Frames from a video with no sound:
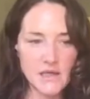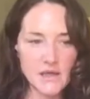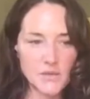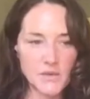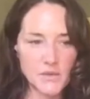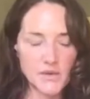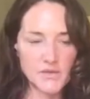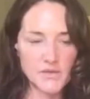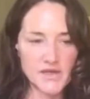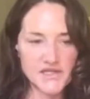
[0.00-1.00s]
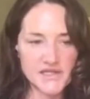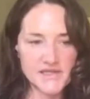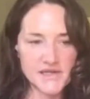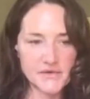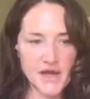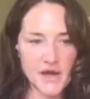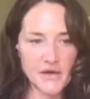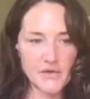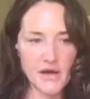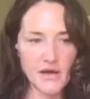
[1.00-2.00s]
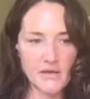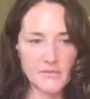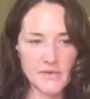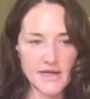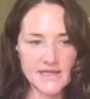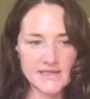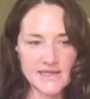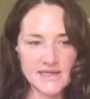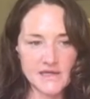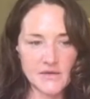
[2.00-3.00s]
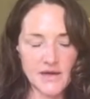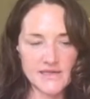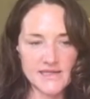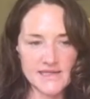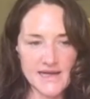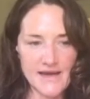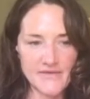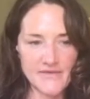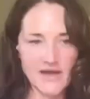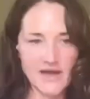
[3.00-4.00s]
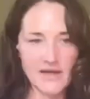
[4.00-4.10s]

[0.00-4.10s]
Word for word: We, we, we just don't know. Um, as I said, you know, I did have a